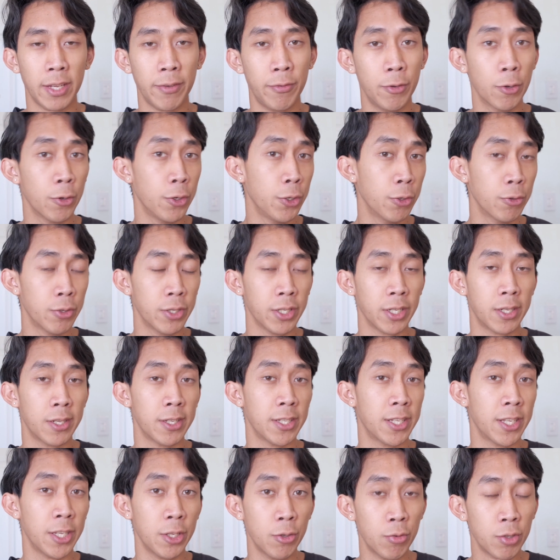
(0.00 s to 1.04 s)
if you're using
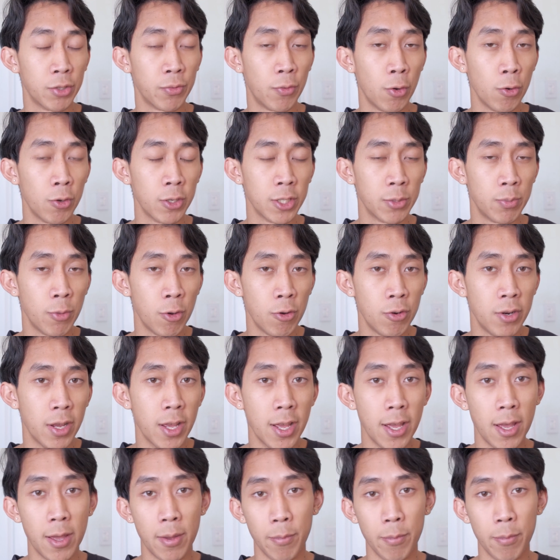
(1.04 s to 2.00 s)
continuous focus mode,